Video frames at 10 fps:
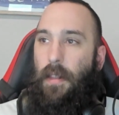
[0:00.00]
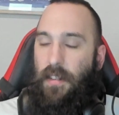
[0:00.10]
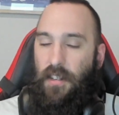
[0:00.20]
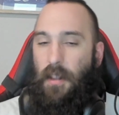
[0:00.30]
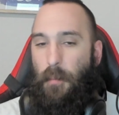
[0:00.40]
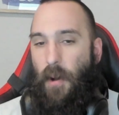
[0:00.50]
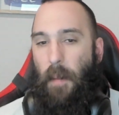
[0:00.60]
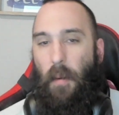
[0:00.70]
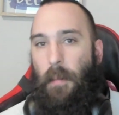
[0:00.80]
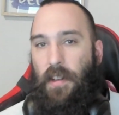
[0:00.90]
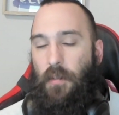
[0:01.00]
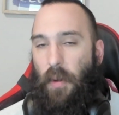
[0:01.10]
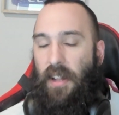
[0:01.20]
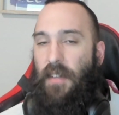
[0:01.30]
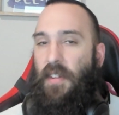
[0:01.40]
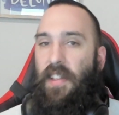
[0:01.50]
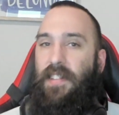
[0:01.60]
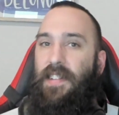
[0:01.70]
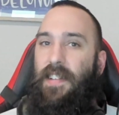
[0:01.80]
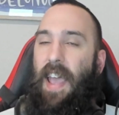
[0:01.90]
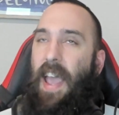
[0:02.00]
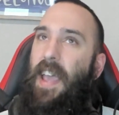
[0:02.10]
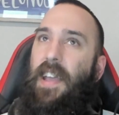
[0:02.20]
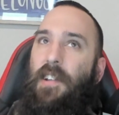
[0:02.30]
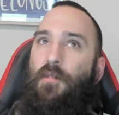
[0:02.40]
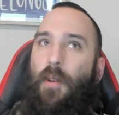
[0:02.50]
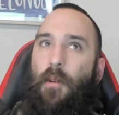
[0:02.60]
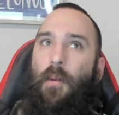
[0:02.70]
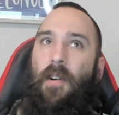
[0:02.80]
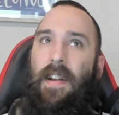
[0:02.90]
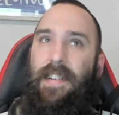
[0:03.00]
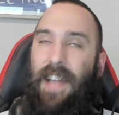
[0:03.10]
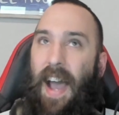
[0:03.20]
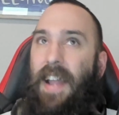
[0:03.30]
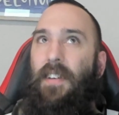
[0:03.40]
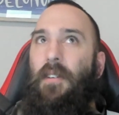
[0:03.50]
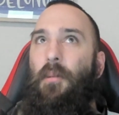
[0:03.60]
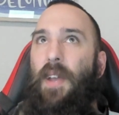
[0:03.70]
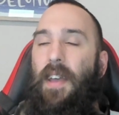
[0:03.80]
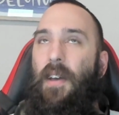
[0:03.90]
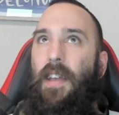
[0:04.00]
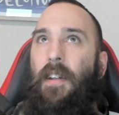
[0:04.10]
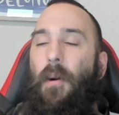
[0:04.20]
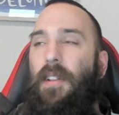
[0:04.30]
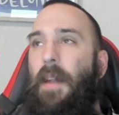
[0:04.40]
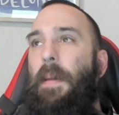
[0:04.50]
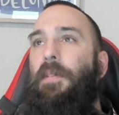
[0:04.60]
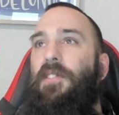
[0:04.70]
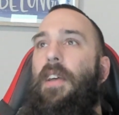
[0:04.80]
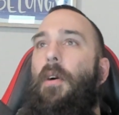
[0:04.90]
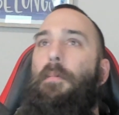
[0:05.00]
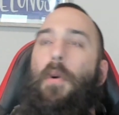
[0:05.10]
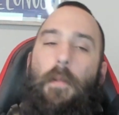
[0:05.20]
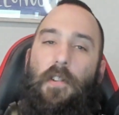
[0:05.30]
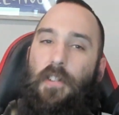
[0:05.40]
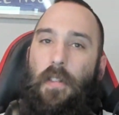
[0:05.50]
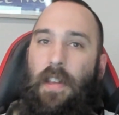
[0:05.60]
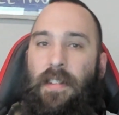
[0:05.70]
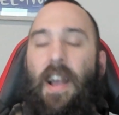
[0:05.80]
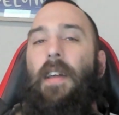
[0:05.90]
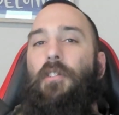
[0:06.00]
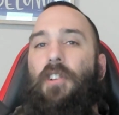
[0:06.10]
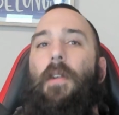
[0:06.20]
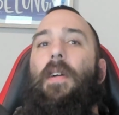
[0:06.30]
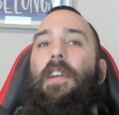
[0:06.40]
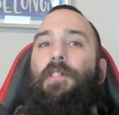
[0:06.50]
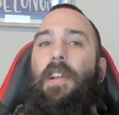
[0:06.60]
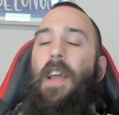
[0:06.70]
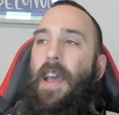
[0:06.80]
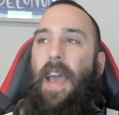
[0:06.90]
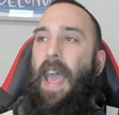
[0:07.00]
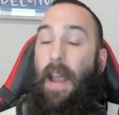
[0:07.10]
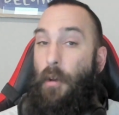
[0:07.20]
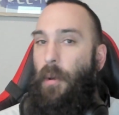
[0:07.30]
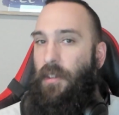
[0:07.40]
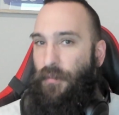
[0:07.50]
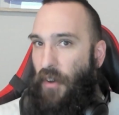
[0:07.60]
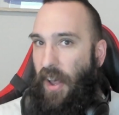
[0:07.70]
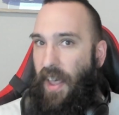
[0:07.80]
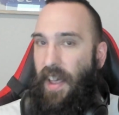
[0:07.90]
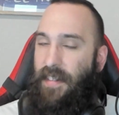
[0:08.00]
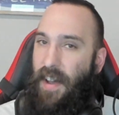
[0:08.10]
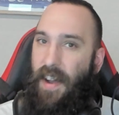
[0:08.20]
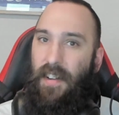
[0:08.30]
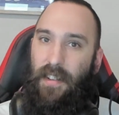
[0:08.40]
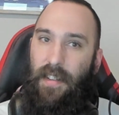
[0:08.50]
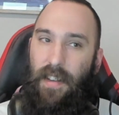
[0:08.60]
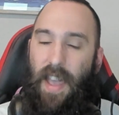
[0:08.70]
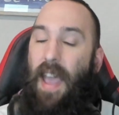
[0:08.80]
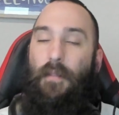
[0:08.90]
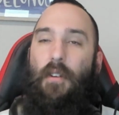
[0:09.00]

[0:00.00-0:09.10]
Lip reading: This is the problem, is we live in this age where we're entitled. A lot of people say, oh, boomers are the entitled generation. Everyone's fucking entitled.